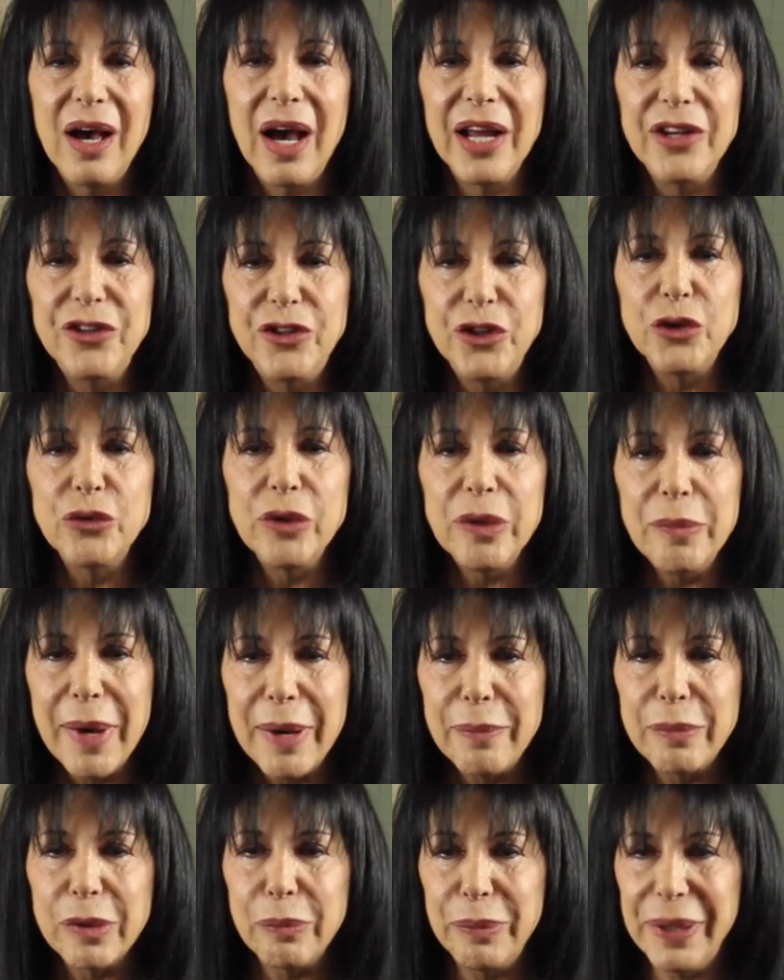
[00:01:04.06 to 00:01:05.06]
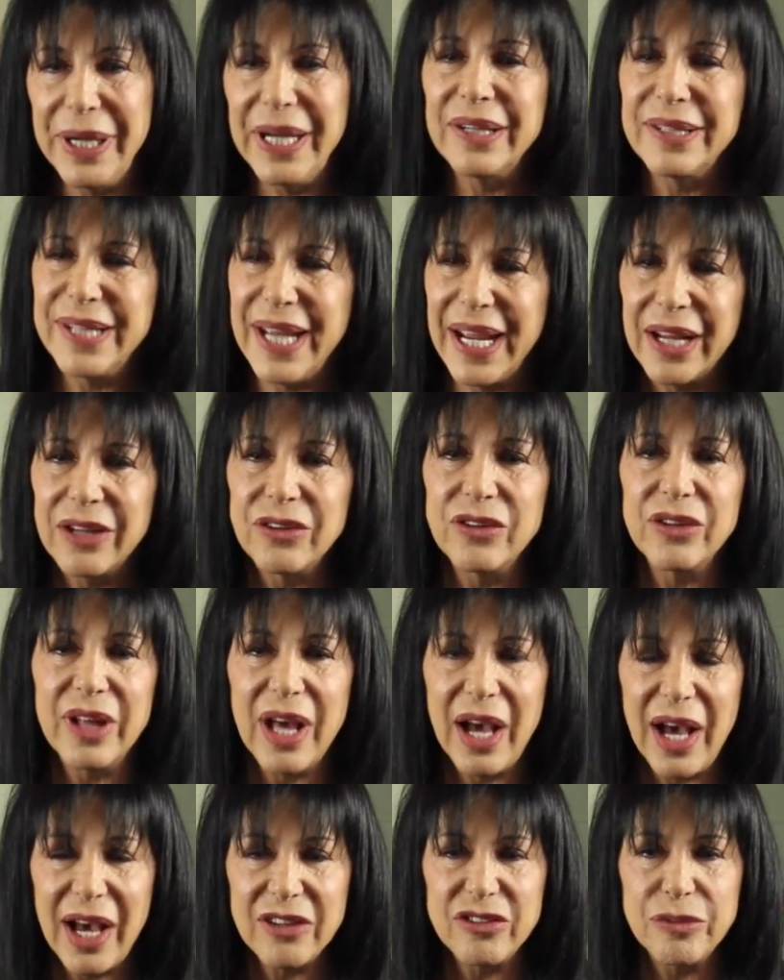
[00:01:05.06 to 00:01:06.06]
I do remember being taken to
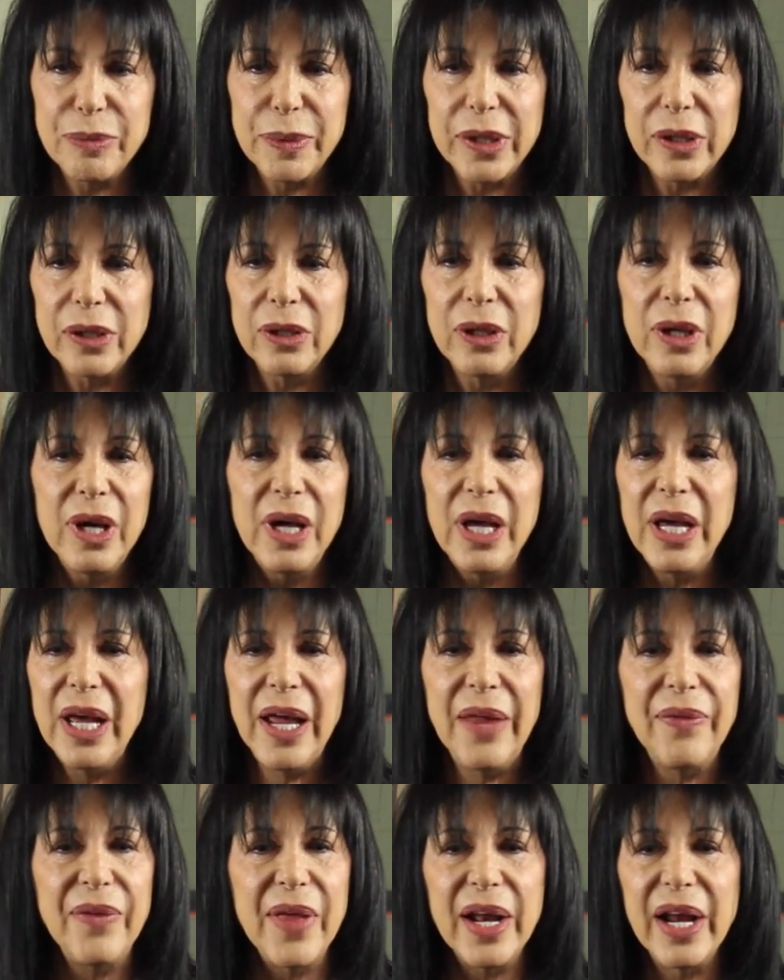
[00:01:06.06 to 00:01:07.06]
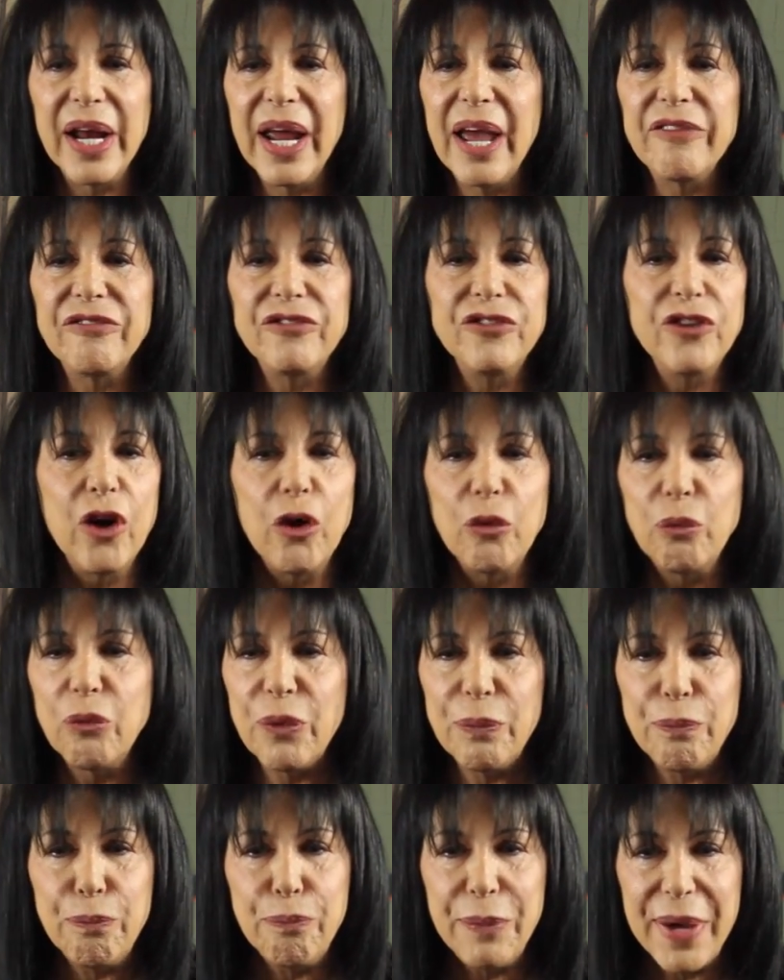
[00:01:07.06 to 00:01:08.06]
the hospital, and then I have
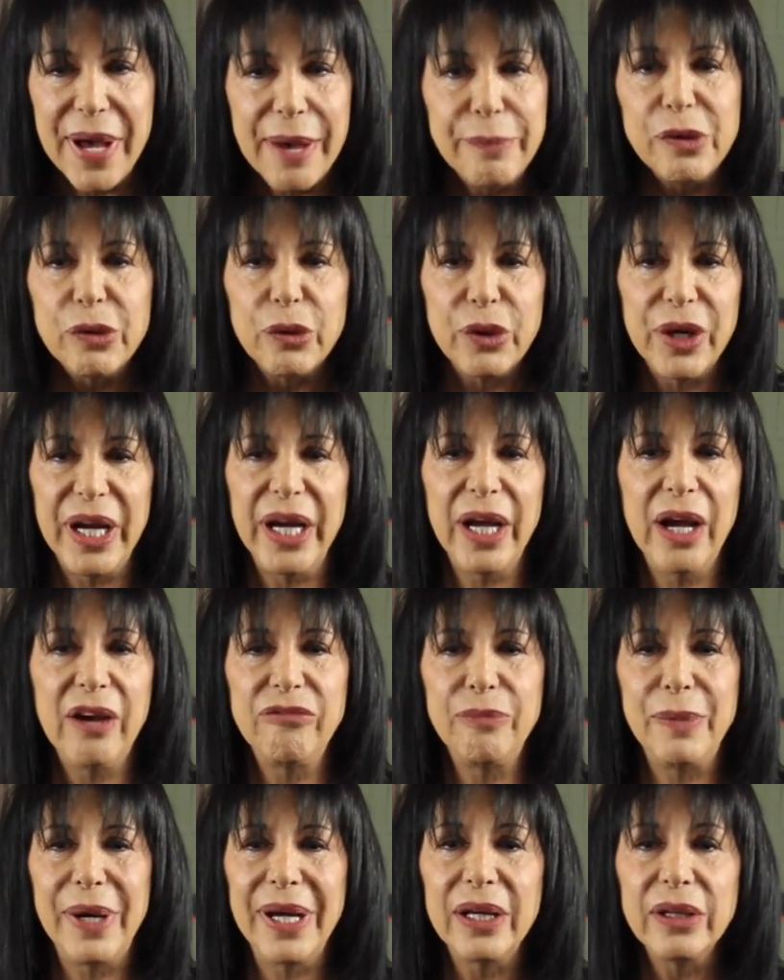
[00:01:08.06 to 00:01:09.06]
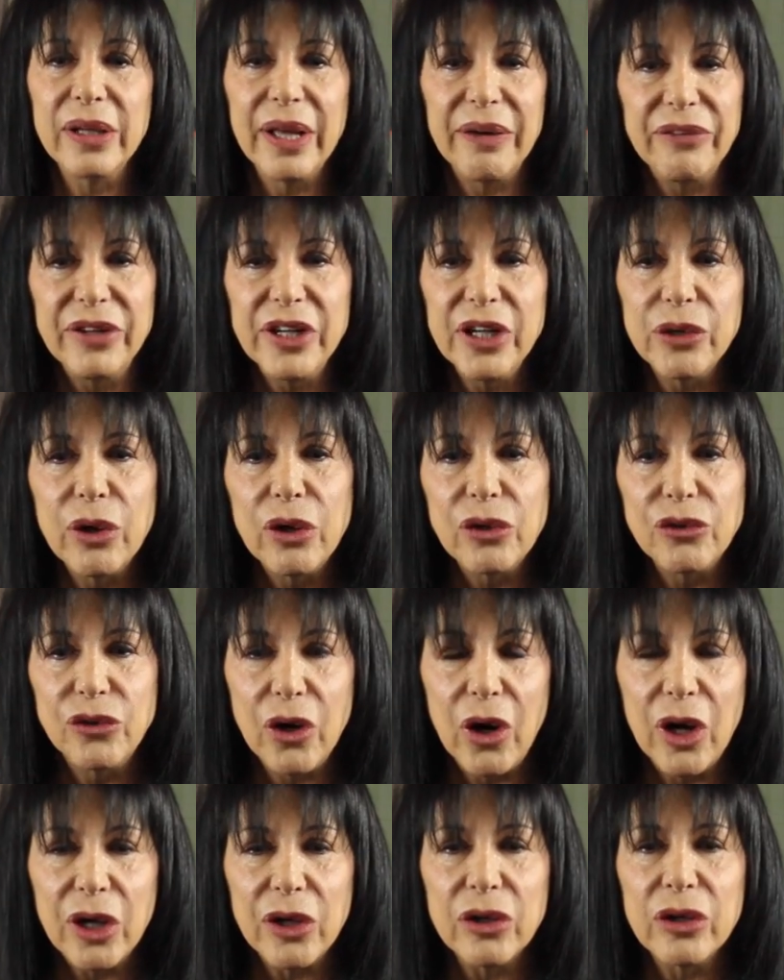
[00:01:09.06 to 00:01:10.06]
no memory of my 11 year old
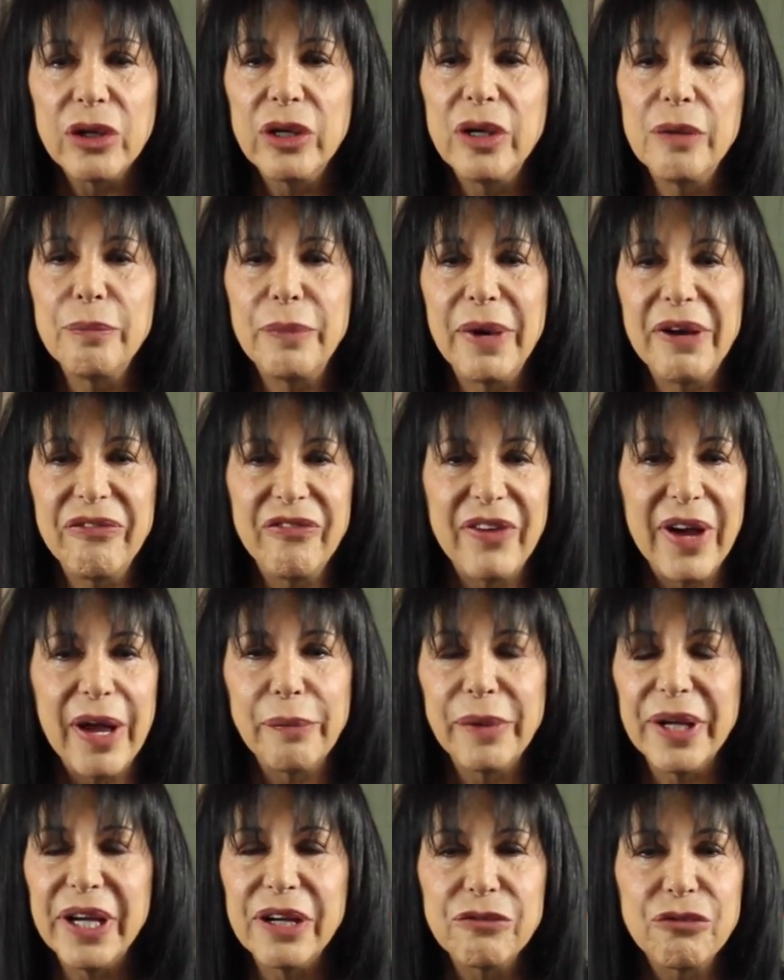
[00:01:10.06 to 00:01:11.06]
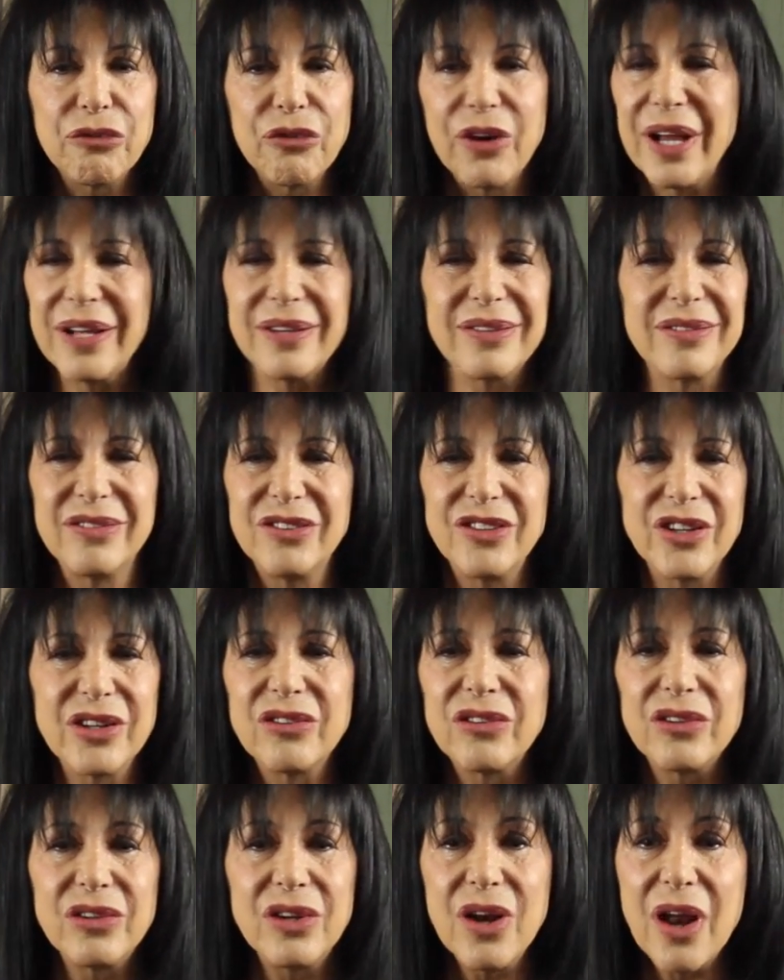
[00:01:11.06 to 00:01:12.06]
daughter, my family and friends,
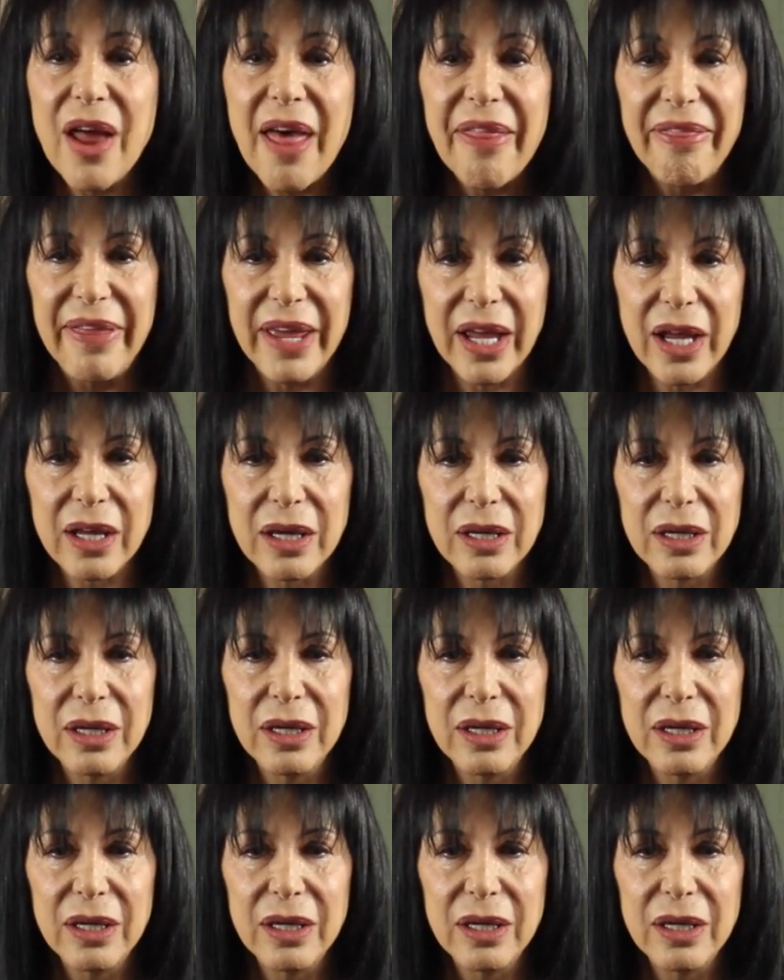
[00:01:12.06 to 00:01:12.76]
just nothing.